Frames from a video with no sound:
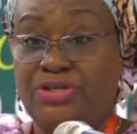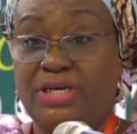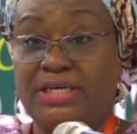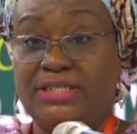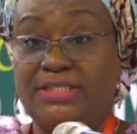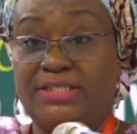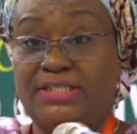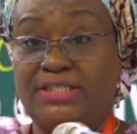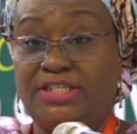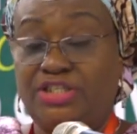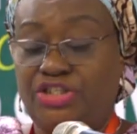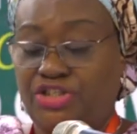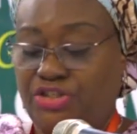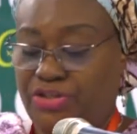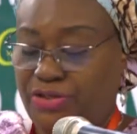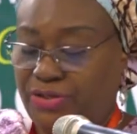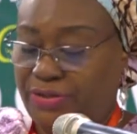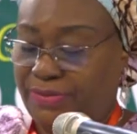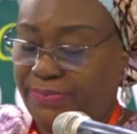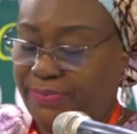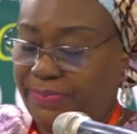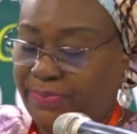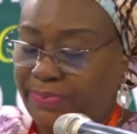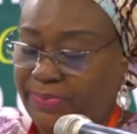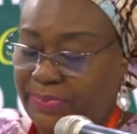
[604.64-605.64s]

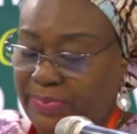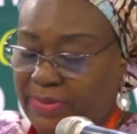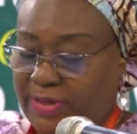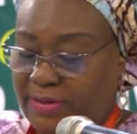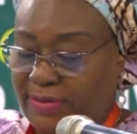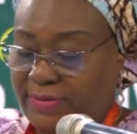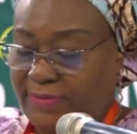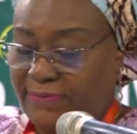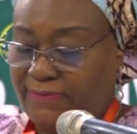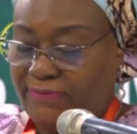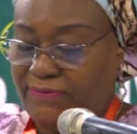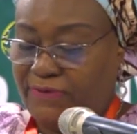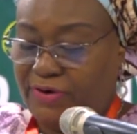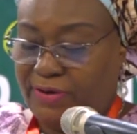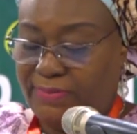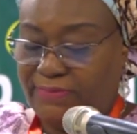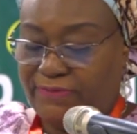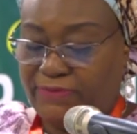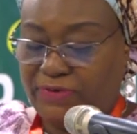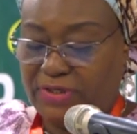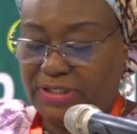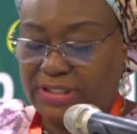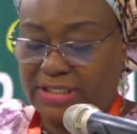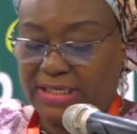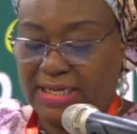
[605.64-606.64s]
transition
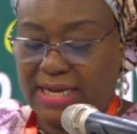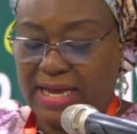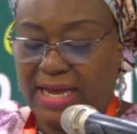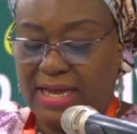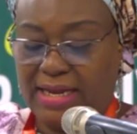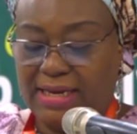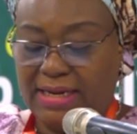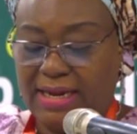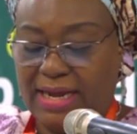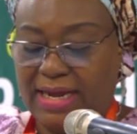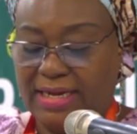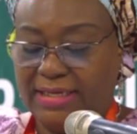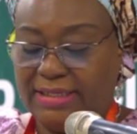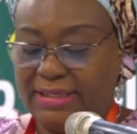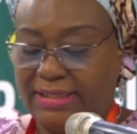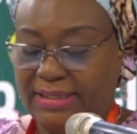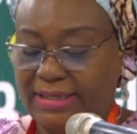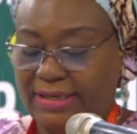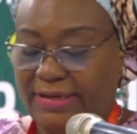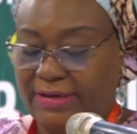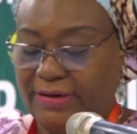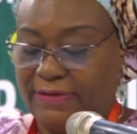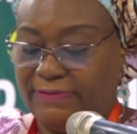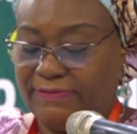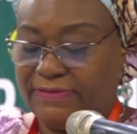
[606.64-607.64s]
from physical
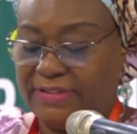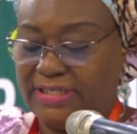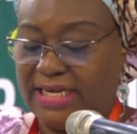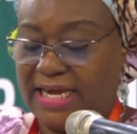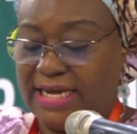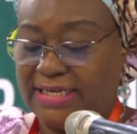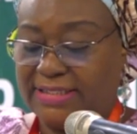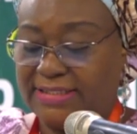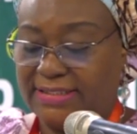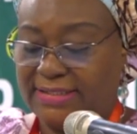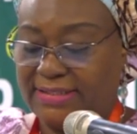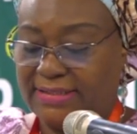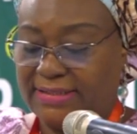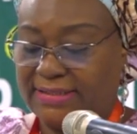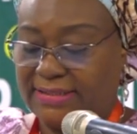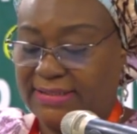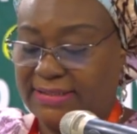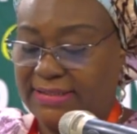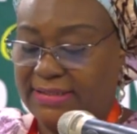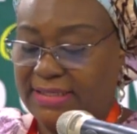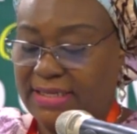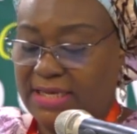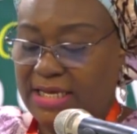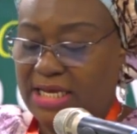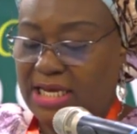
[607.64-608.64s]
handling of
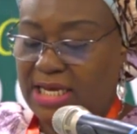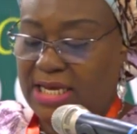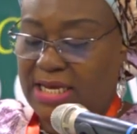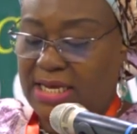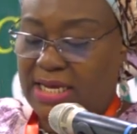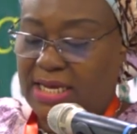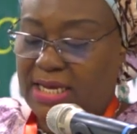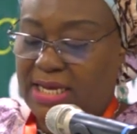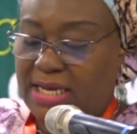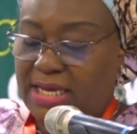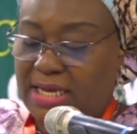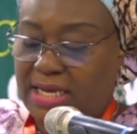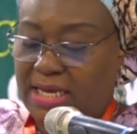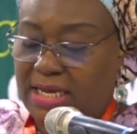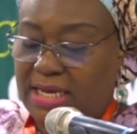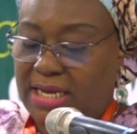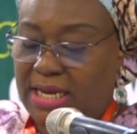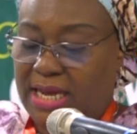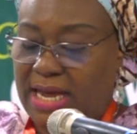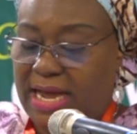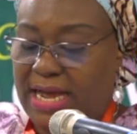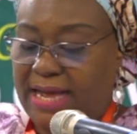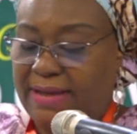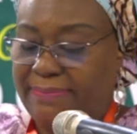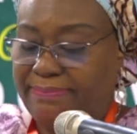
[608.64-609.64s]
tasks,
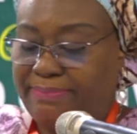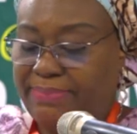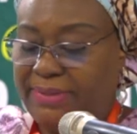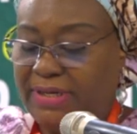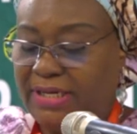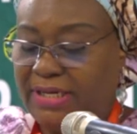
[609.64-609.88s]
I'm